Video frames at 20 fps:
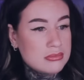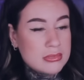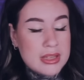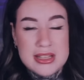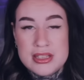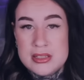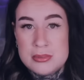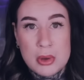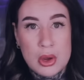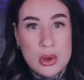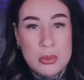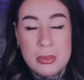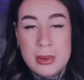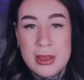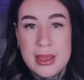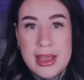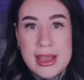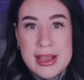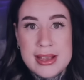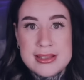inspo
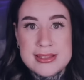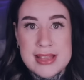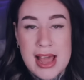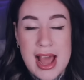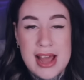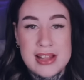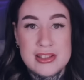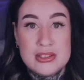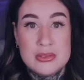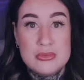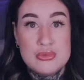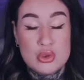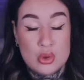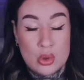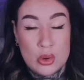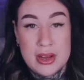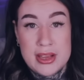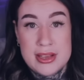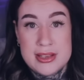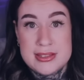pics and some
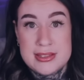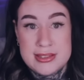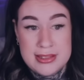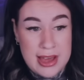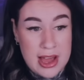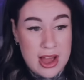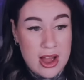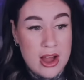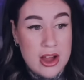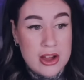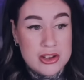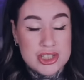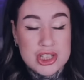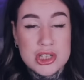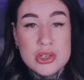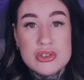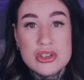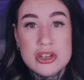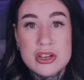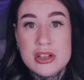drawings that her
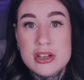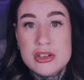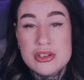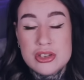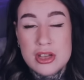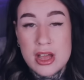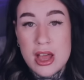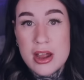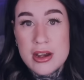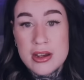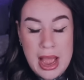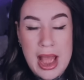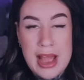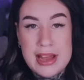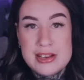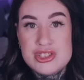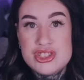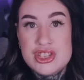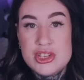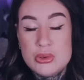children had done,
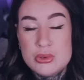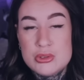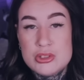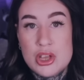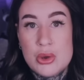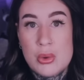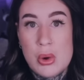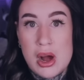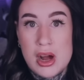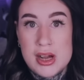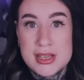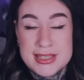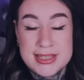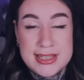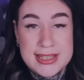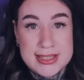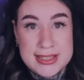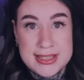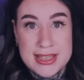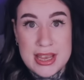and she also asked
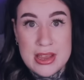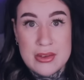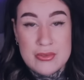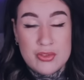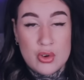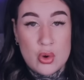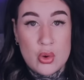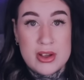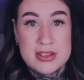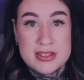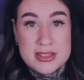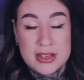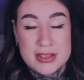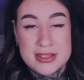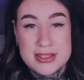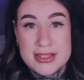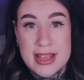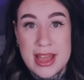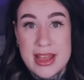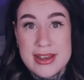Lindsay for a
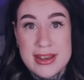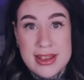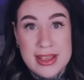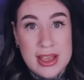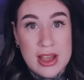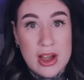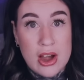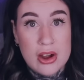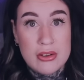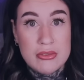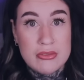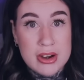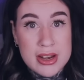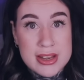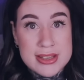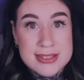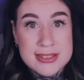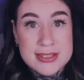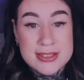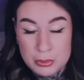sunset near her
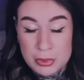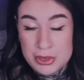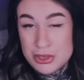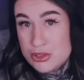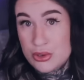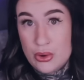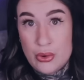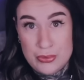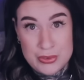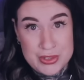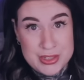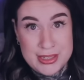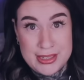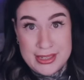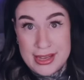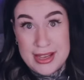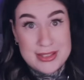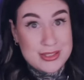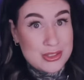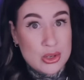wrist, which obviously
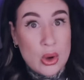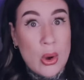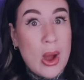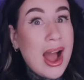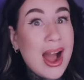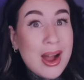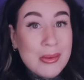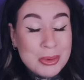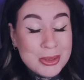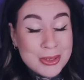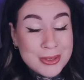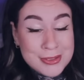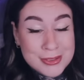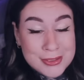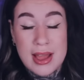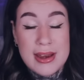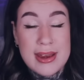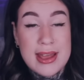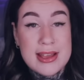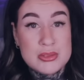has not
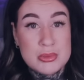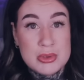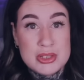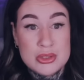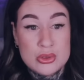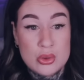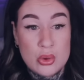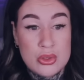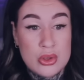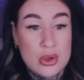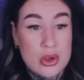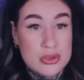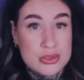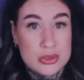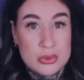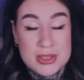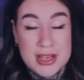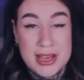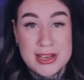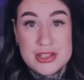happened. And as we saw, the
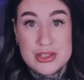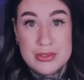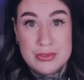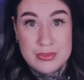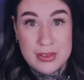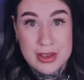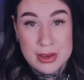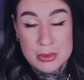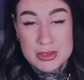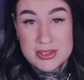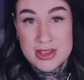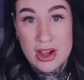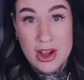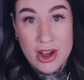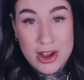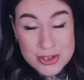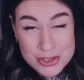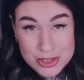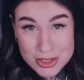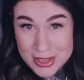consultation fee was one
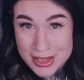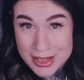hundred